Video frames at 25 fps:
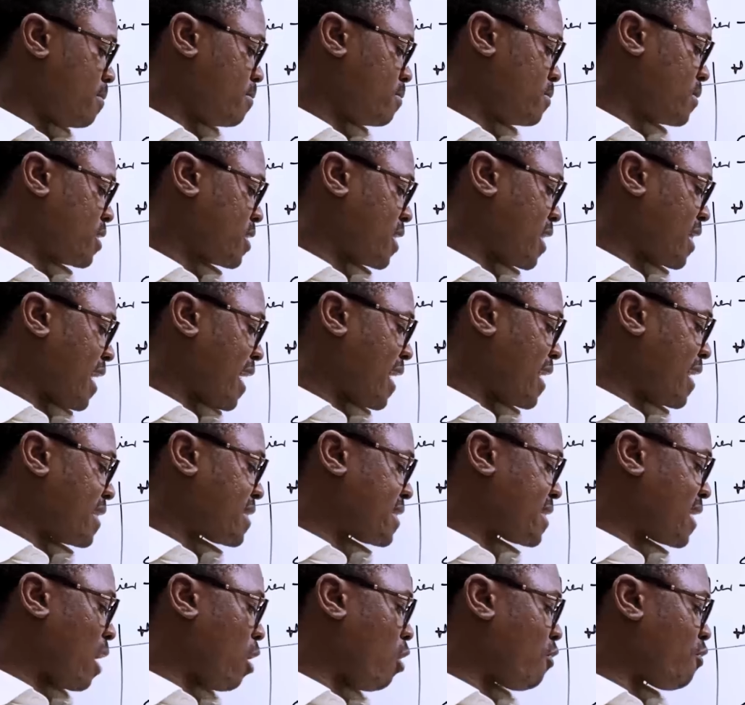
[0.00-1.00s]
general ledger
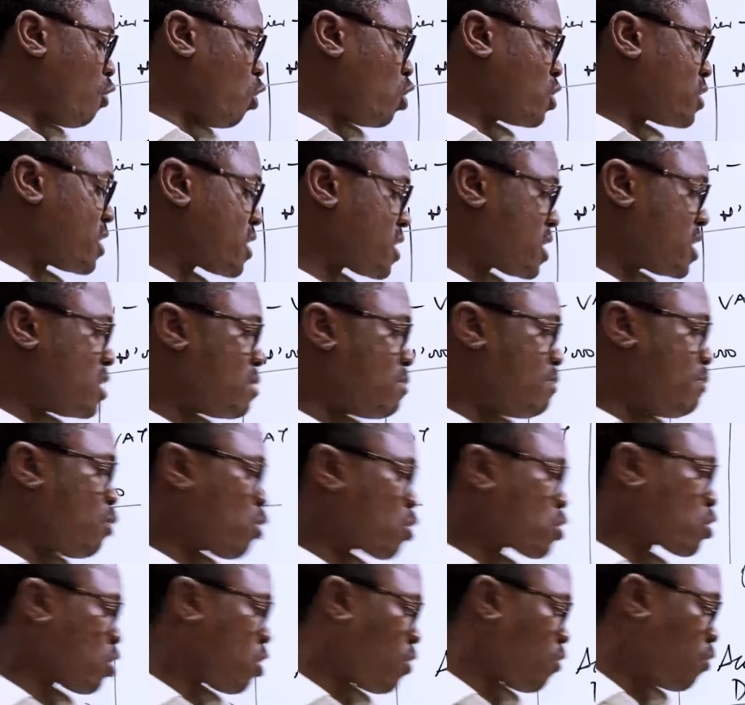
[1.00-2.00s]
of OGT in the books
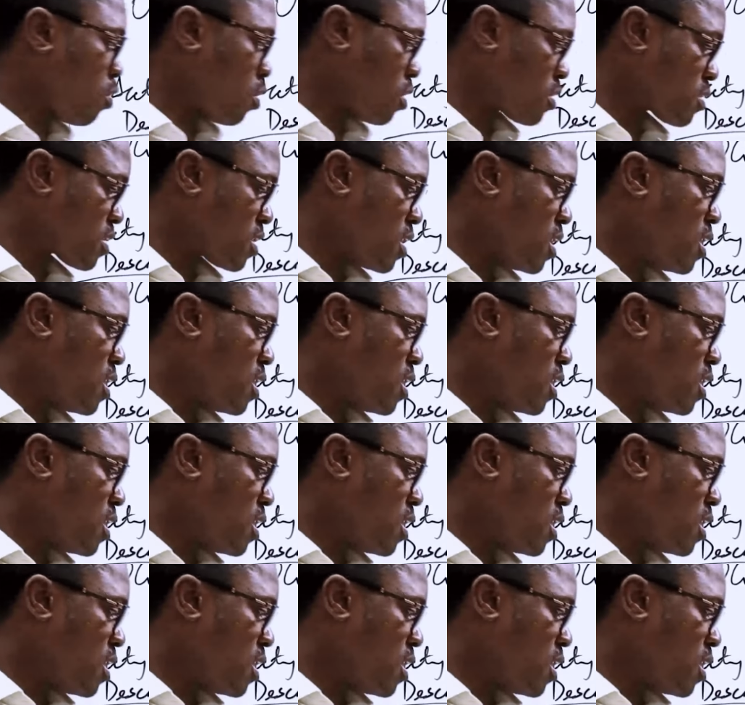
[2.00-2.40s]
of what?